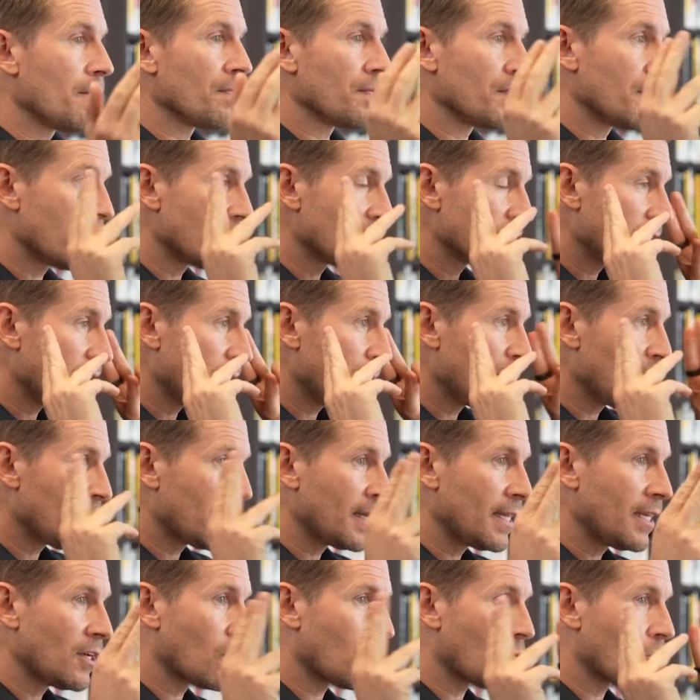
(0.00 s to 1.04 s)
There
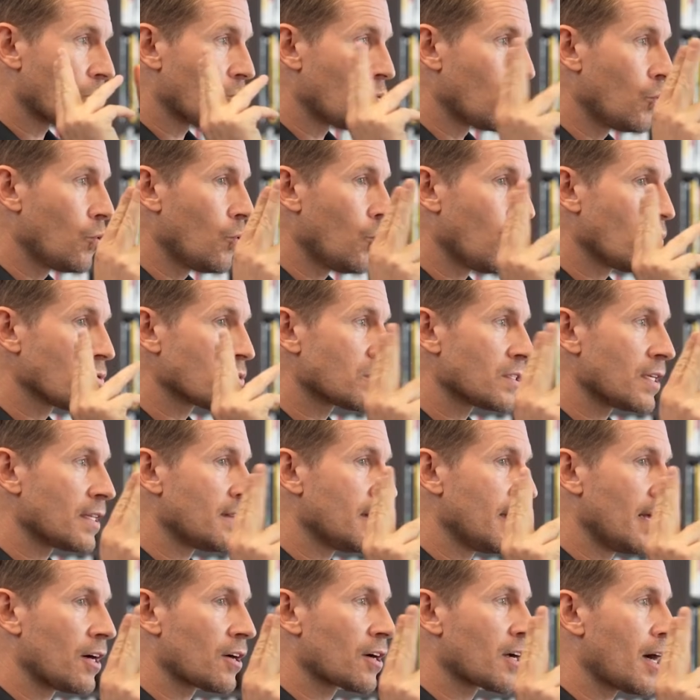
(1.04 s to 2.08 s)
typically are rules
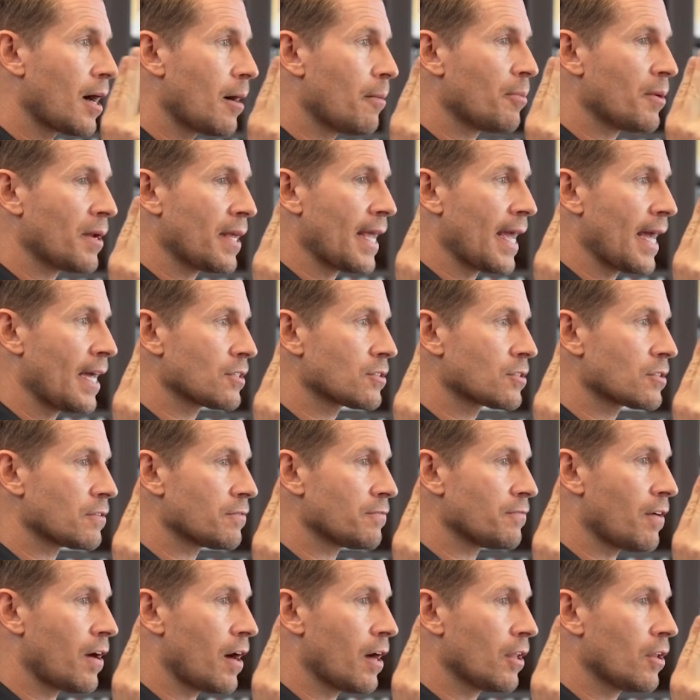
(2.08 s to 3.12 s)
that their company has to
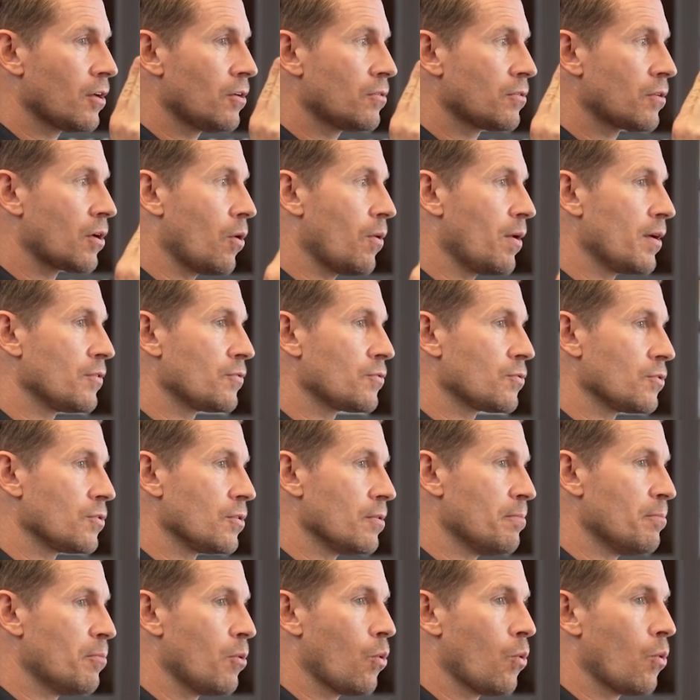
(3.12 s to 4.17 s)
follow, going through
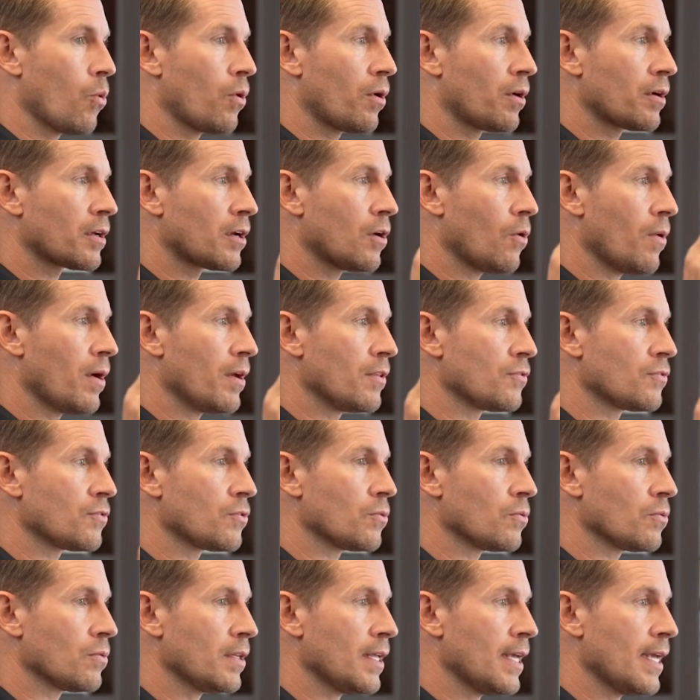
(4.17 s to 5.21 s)
the board, going
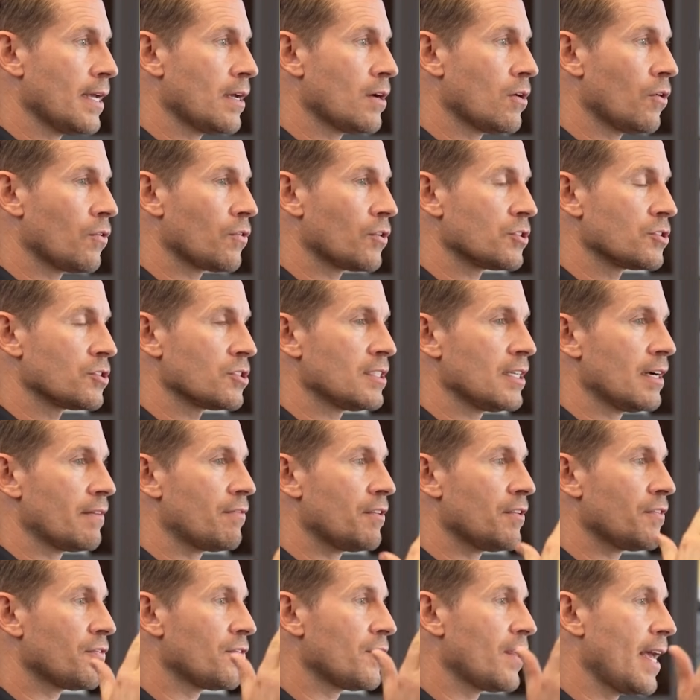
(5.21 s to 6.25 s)
through legal. There's
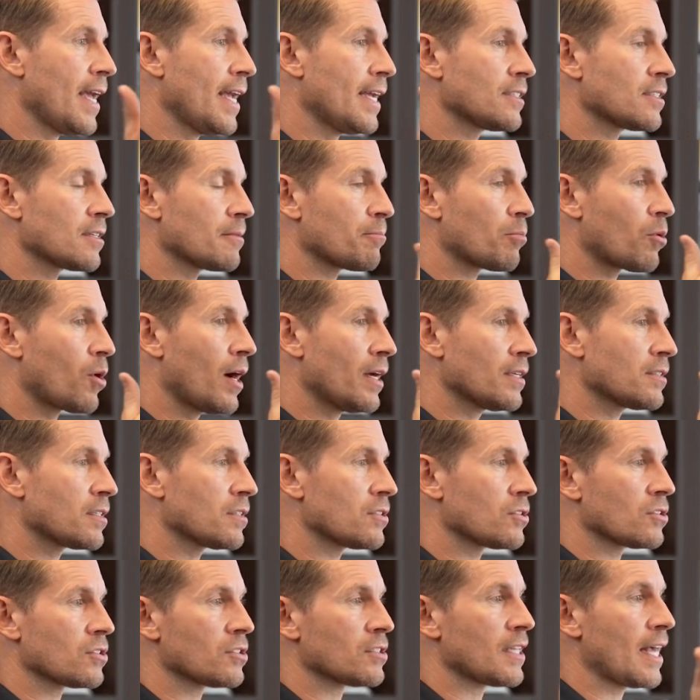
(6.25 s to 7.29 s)
different things and
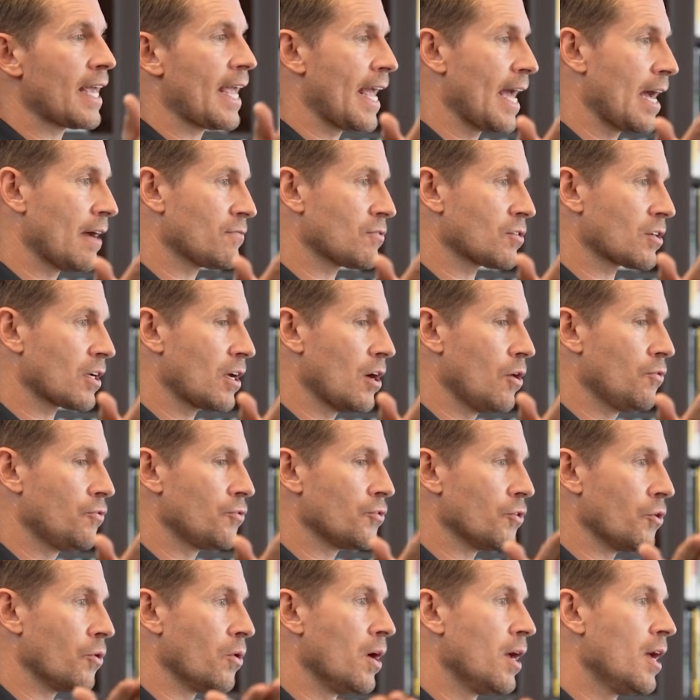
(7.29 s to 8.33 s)
processes they have to go
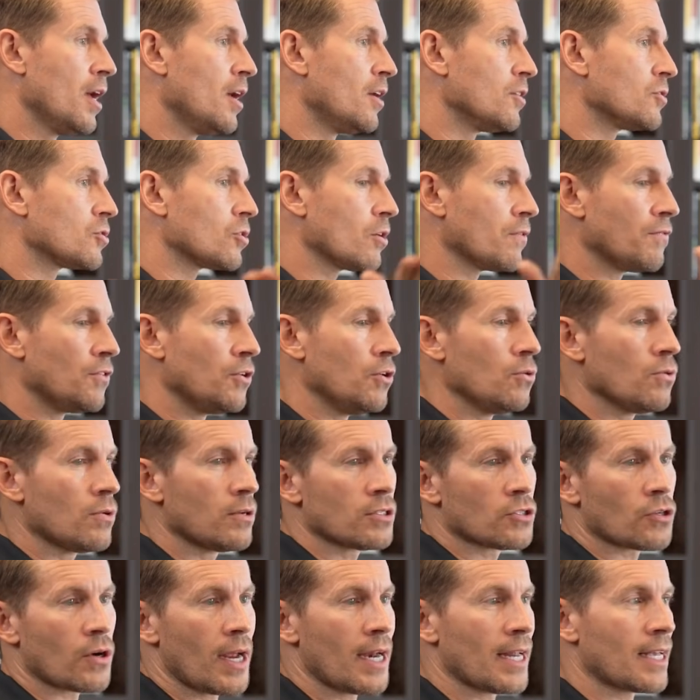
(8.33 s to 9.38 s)
through. So if you
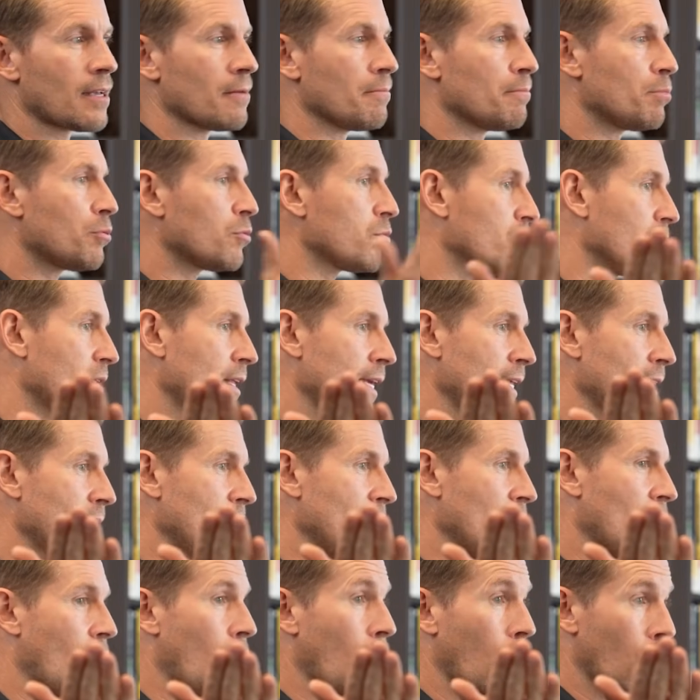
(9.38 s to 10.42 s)
try to
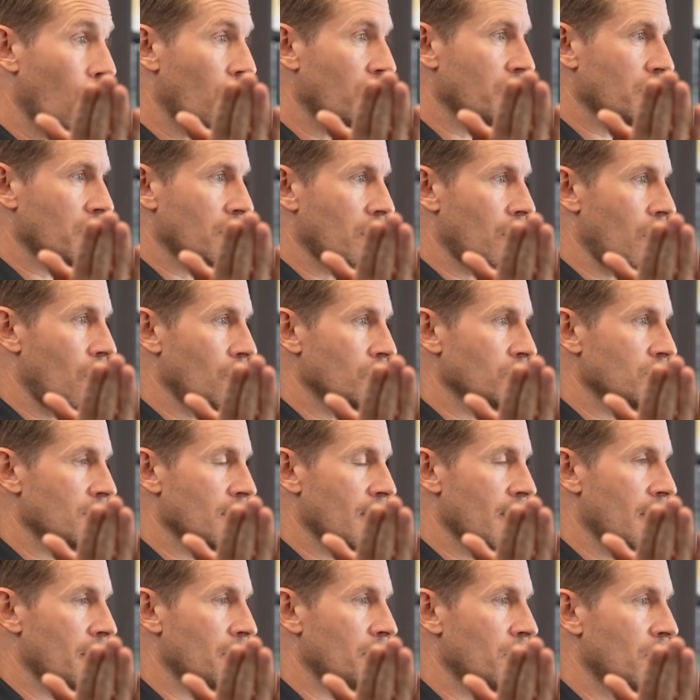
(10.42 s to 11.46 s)
completely hard close
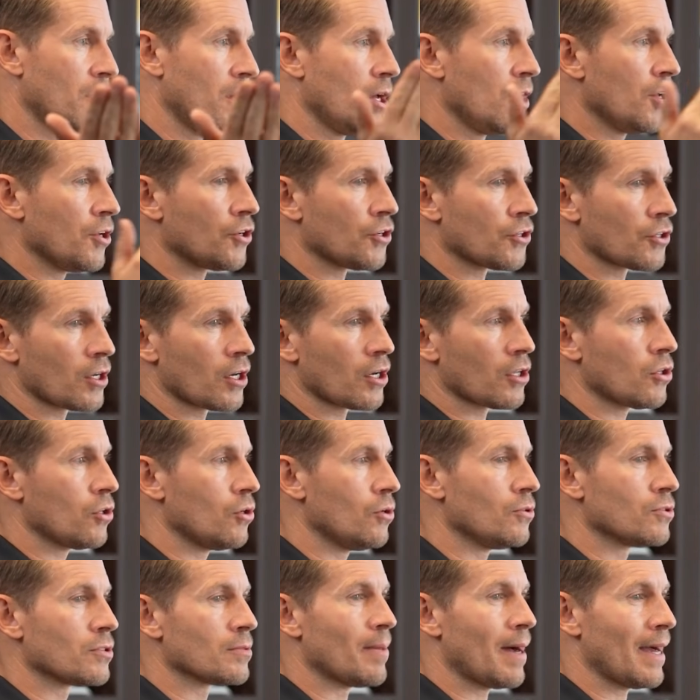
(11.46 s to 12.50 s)
them you're going to
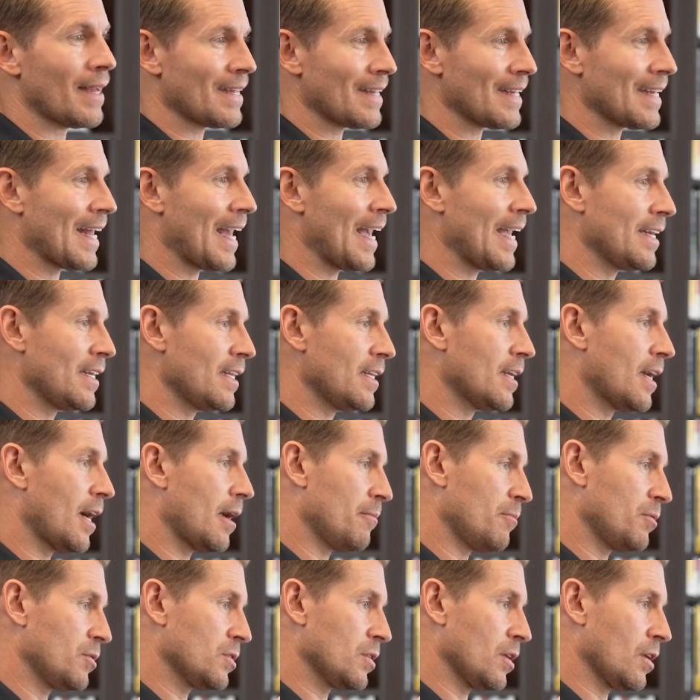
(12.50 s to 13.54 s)
lose about
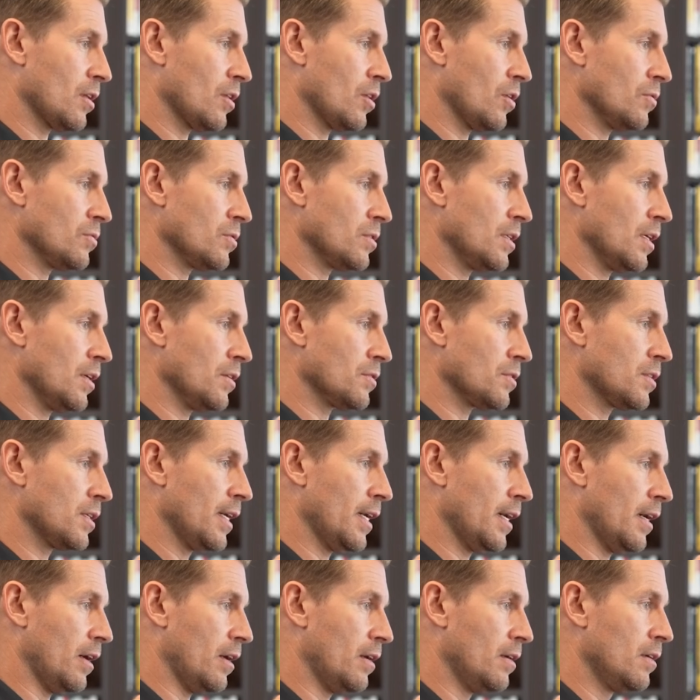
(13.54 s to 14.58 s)
99% of those deals
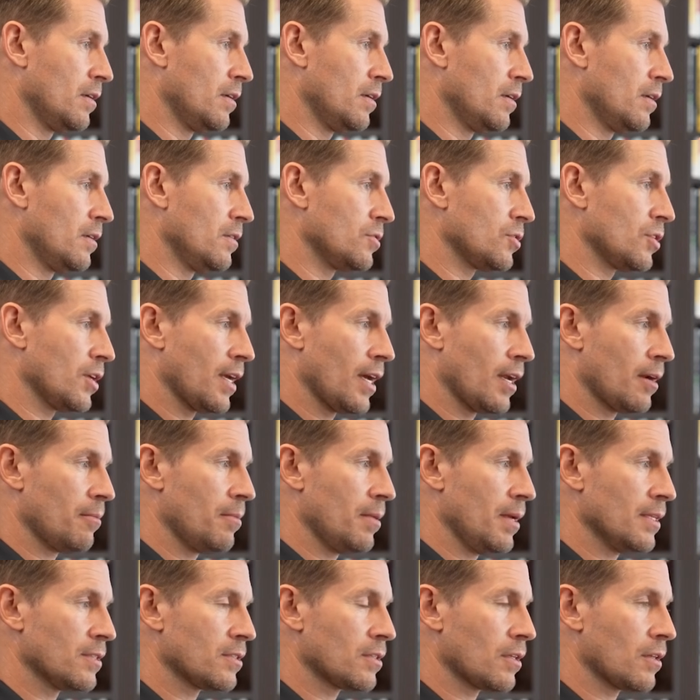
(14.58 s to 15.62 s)
here. So you got to,
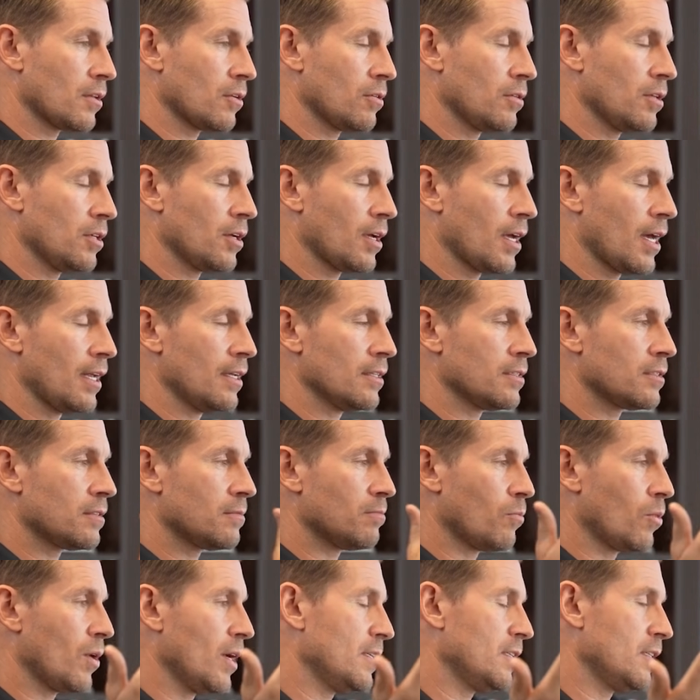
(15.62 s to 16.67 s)
it's a little, you got, it's,
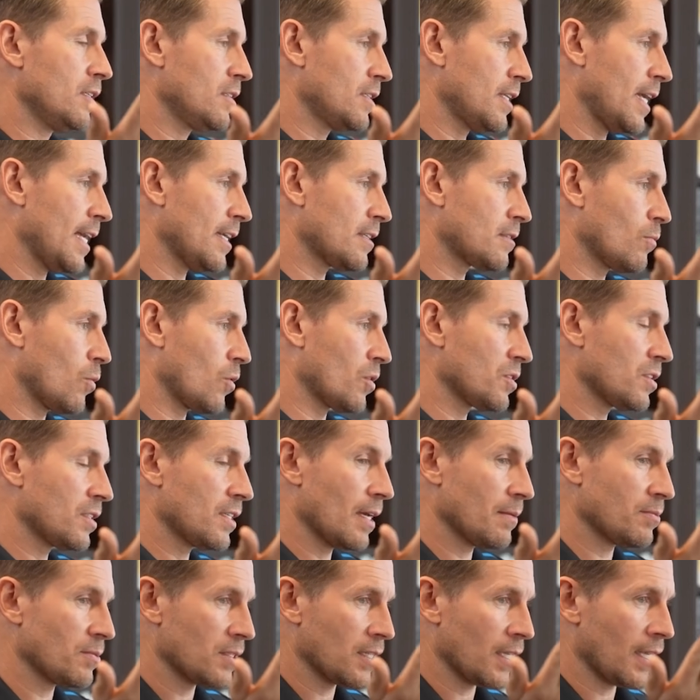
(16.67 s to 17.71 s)
it just takes more
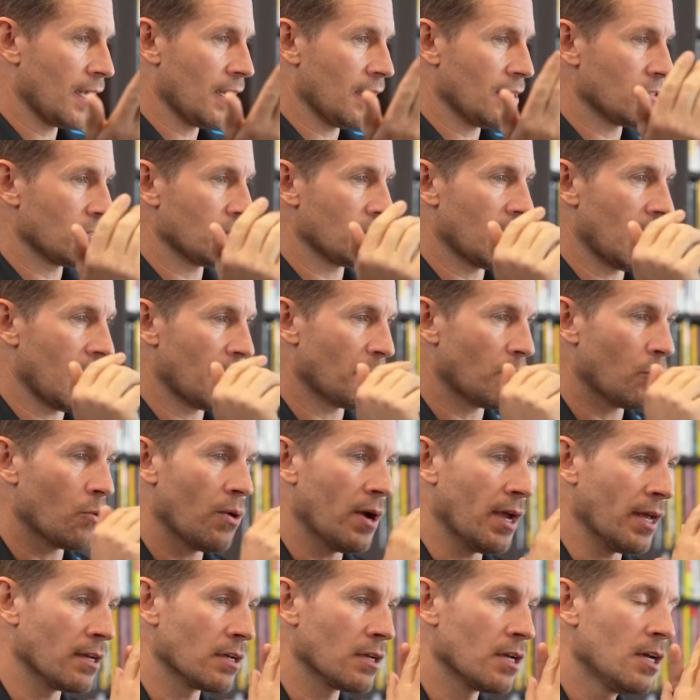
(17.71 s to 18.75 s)
steps to get it to that
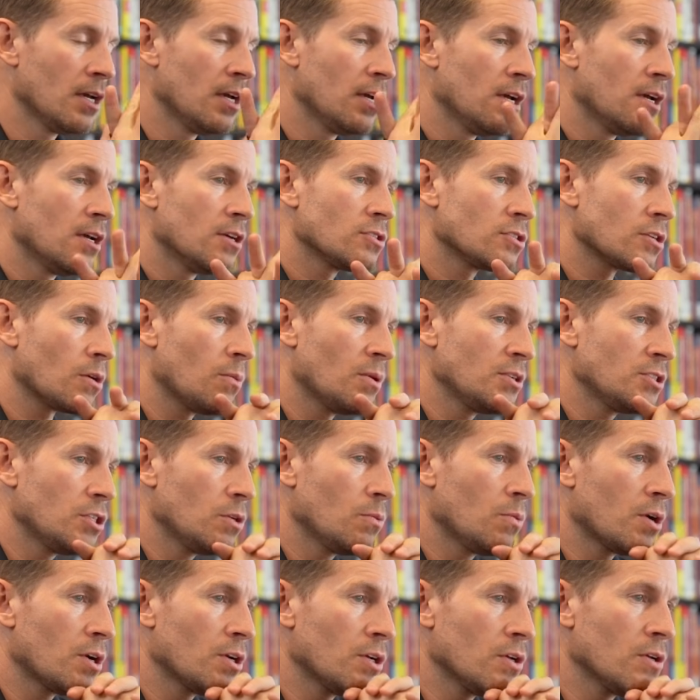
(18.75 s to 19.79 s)
point. So what
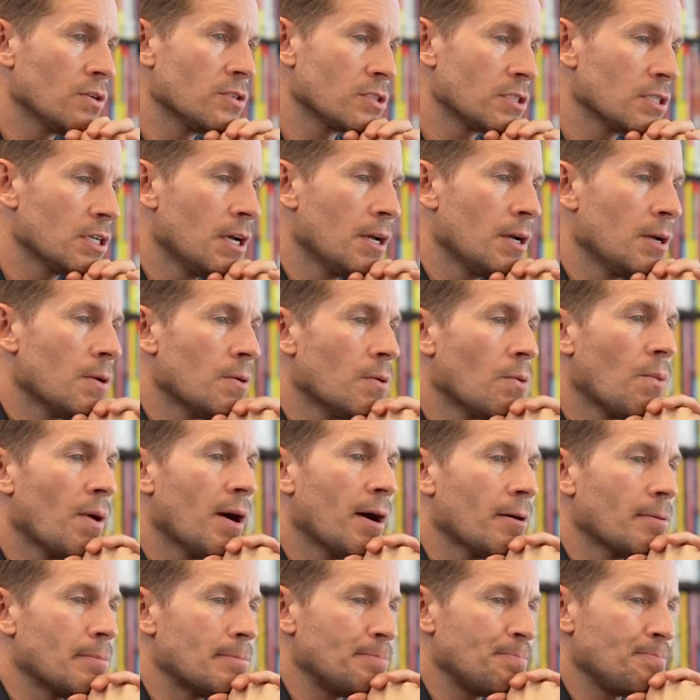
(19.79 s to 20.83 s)
you want to do is,
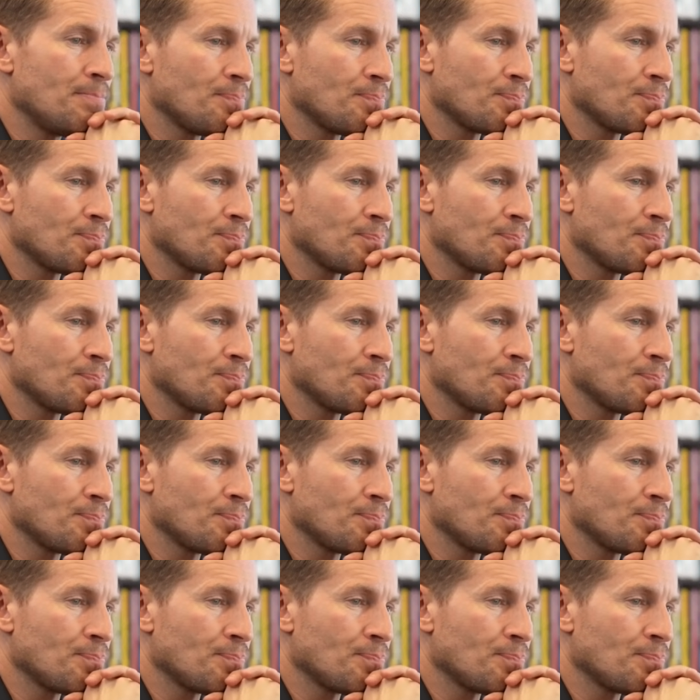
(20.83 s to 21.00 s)
well,